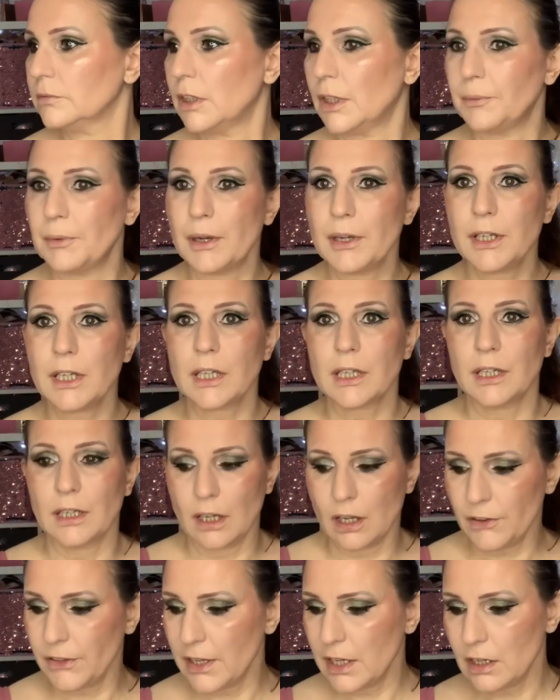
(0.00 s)
I
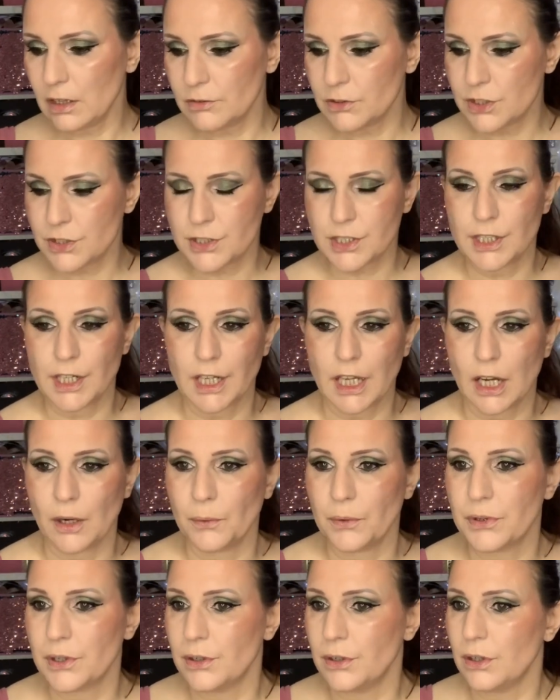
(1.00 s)
think I'm just gonna go
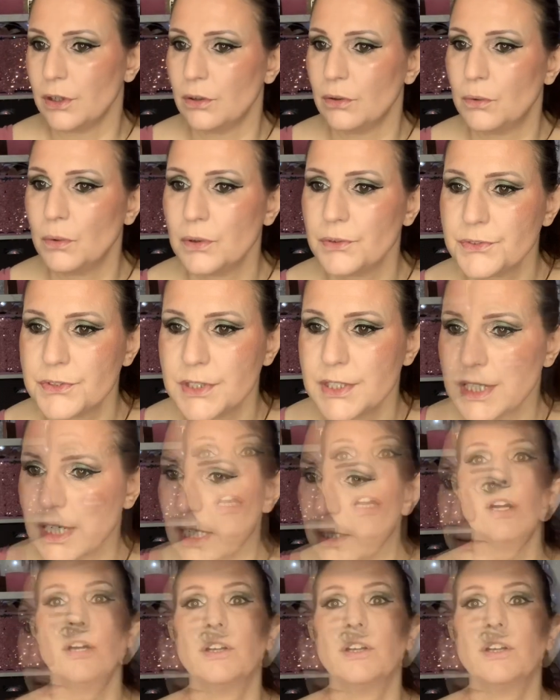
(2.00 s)
with a nude one today. I